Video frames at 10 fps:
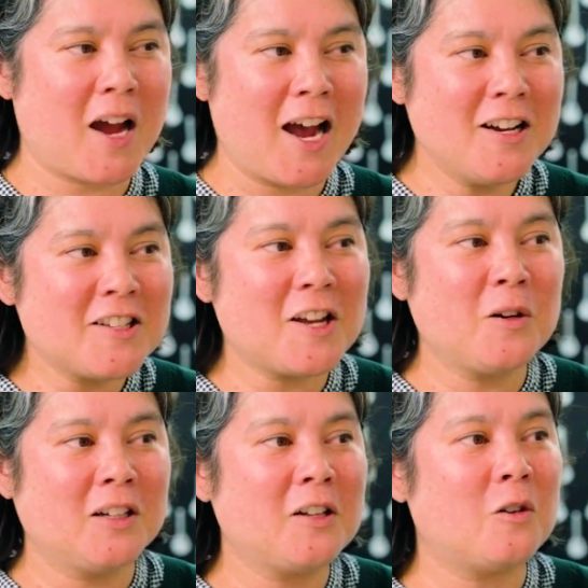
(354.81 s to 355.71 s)
kind of
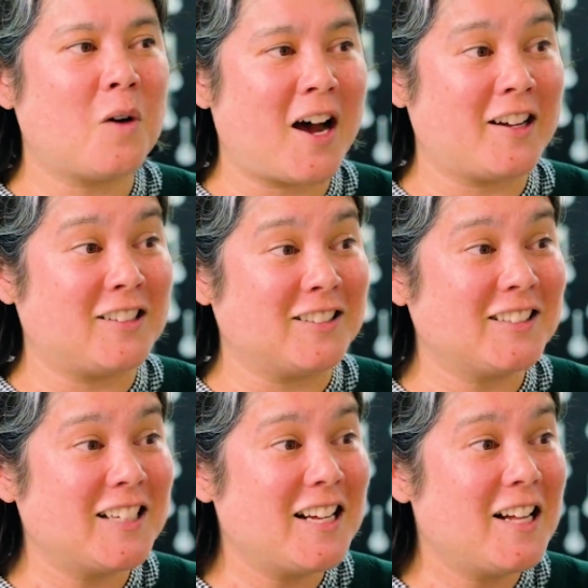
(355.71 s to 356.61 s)
sound a little
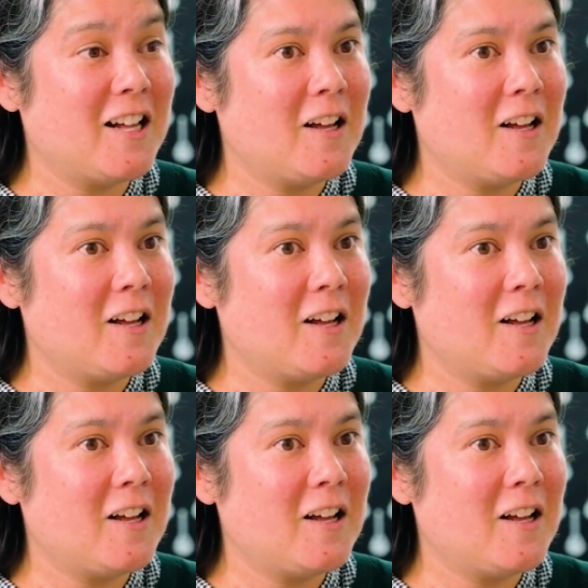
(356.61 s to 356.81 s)
wild. Yeah.